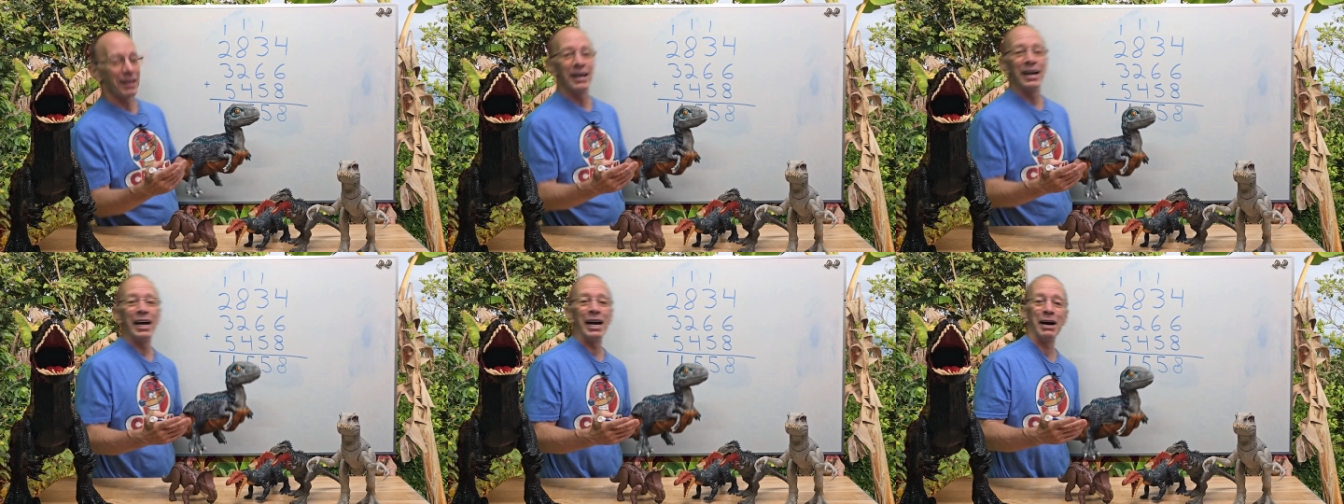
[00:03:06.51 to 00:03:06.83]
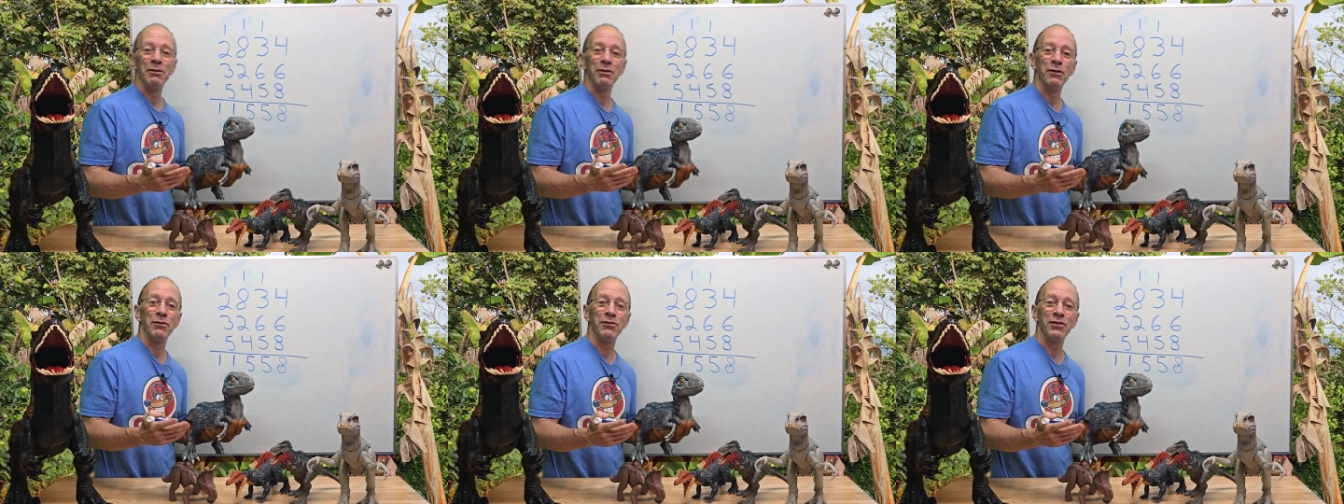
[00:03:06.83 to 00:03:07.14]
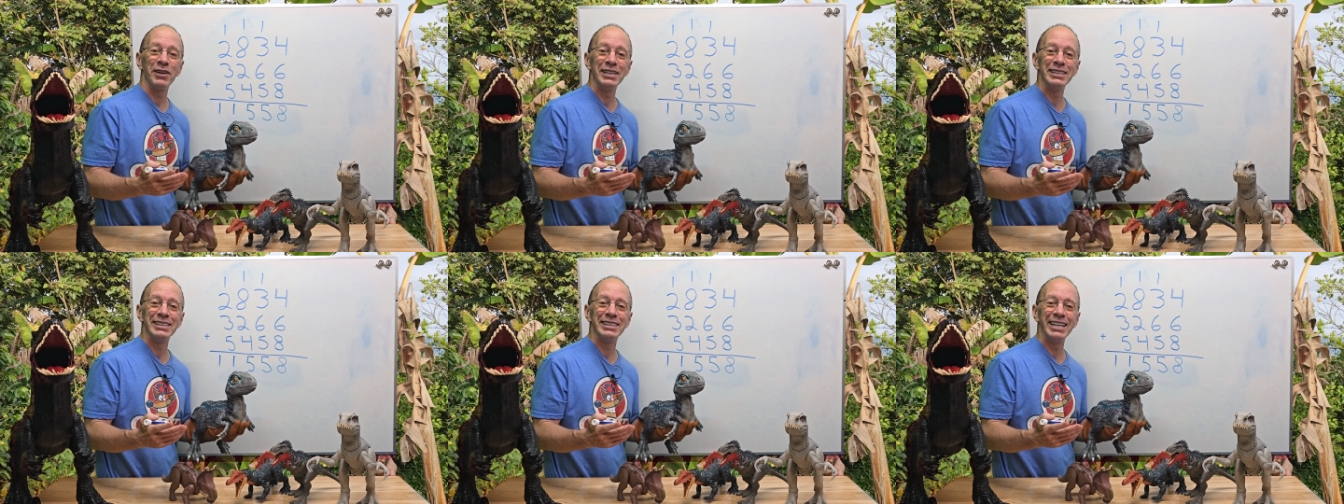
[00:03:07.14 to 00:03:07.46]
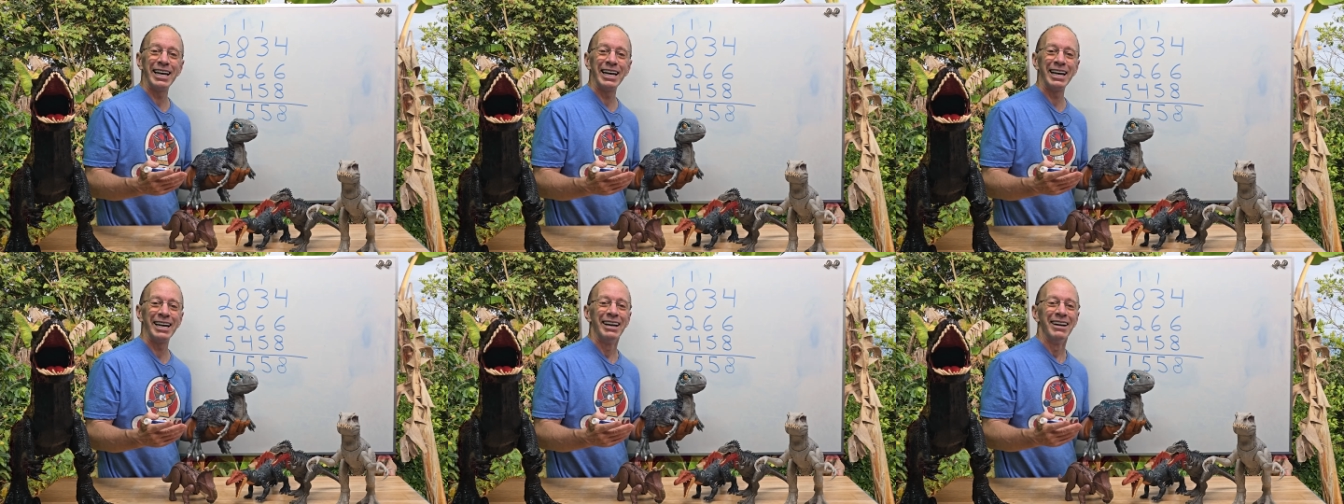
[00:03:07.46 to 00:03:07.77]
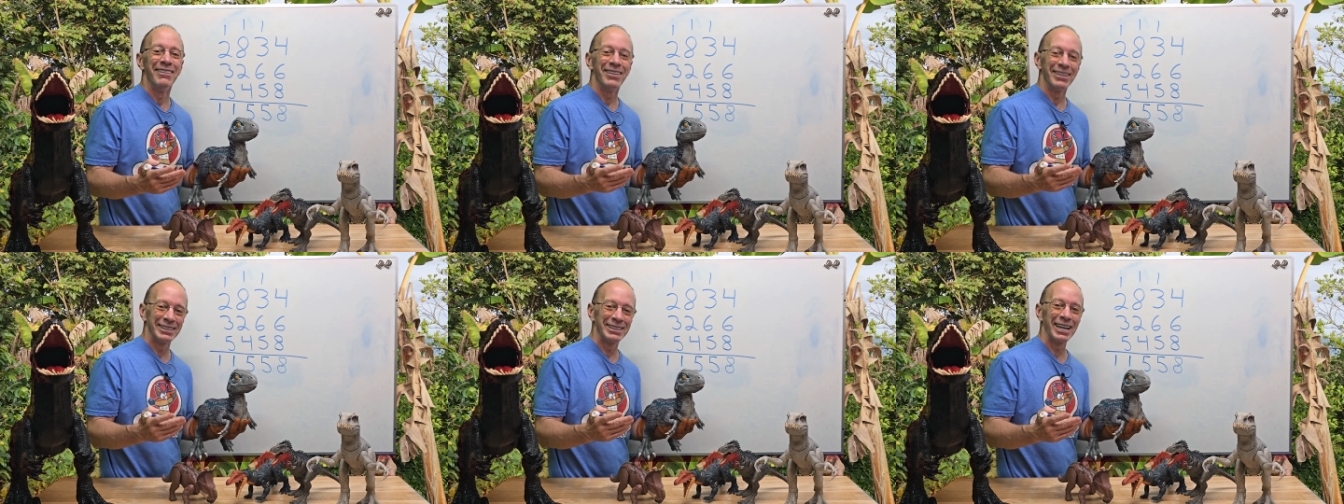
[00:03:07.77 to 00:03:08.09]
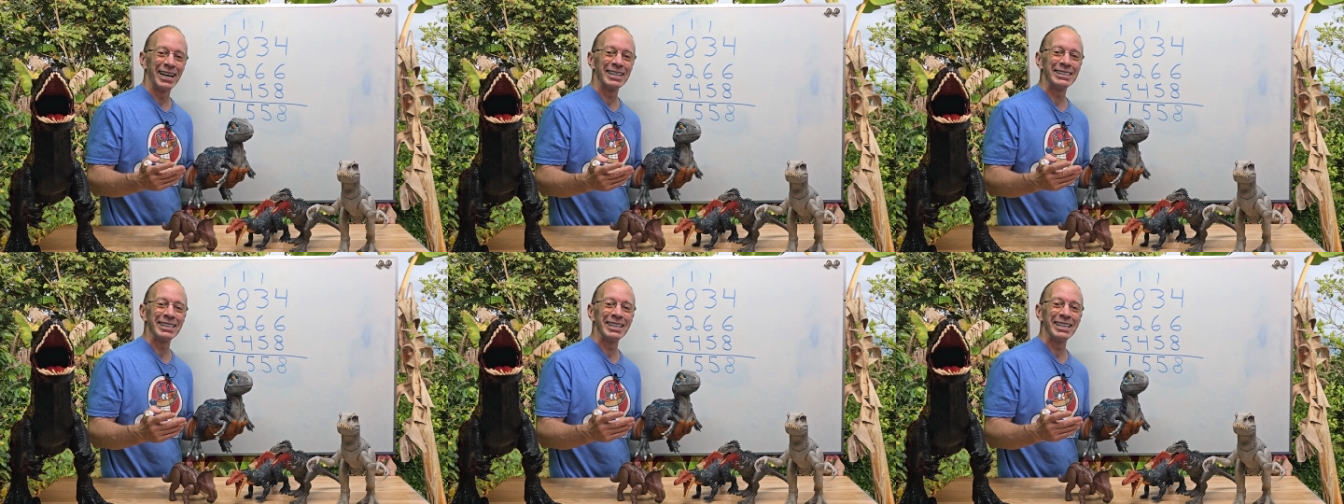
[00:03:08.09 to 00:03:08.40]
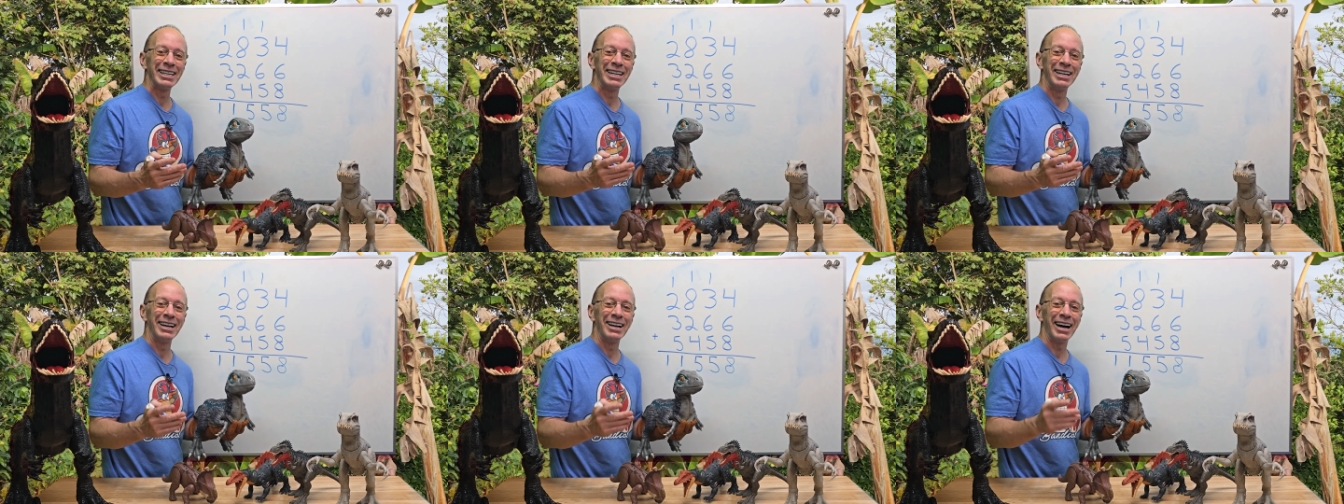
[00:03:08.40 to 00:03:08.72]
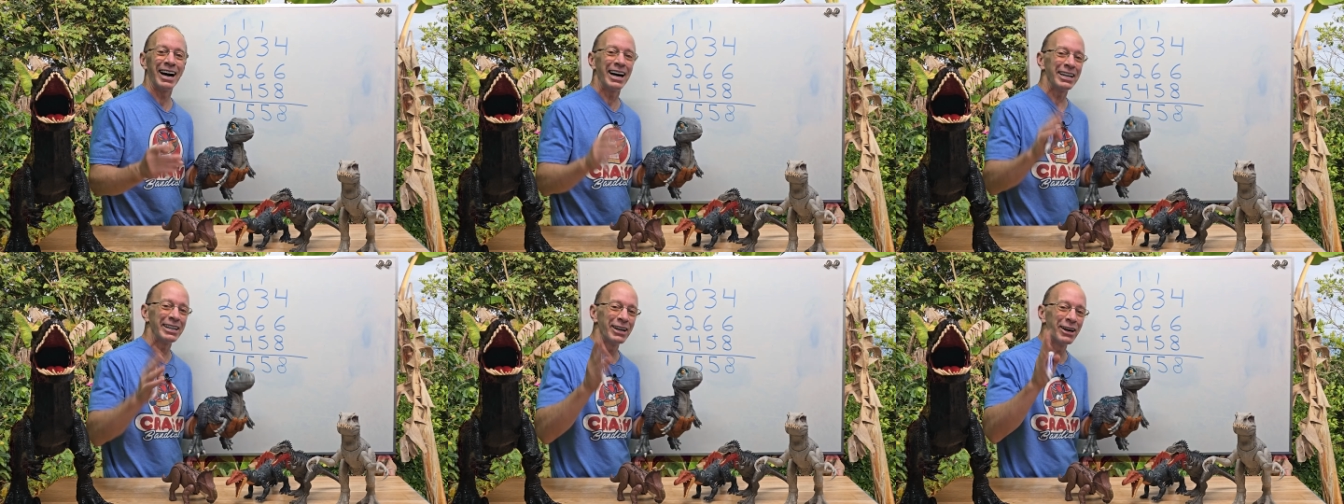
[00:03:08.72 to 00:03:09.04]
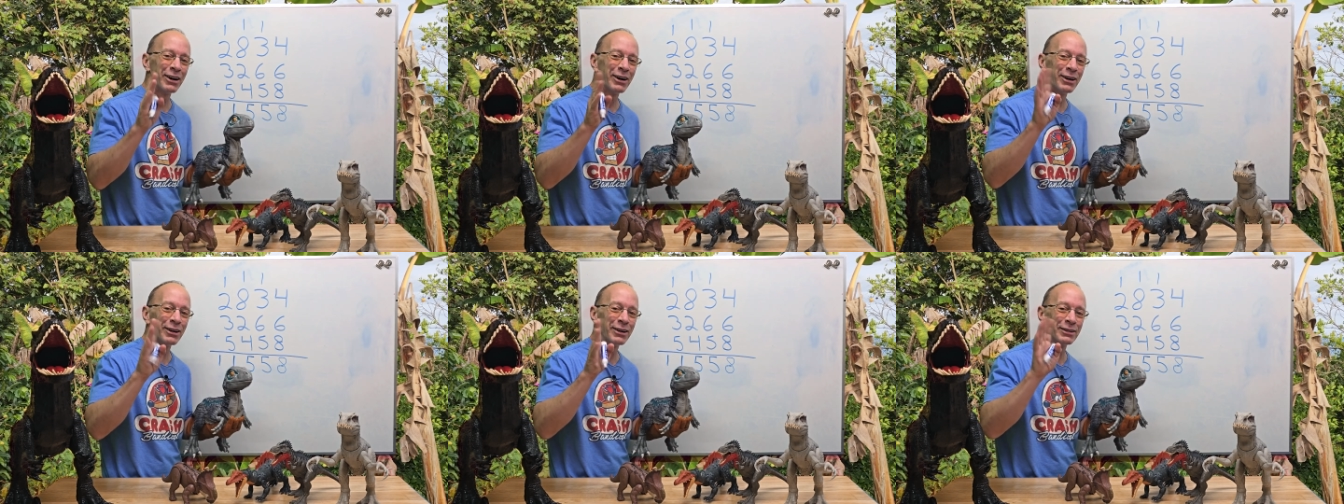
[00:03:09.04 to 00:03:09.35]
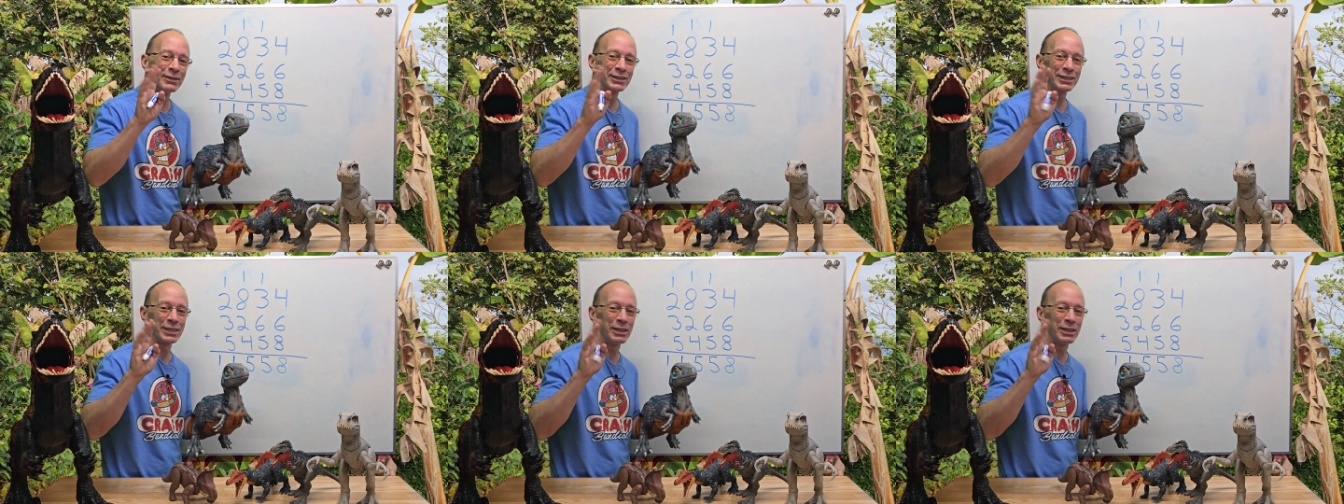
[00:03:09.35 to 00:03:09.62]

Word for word: have a fun day. We'll talk to you later. Adios,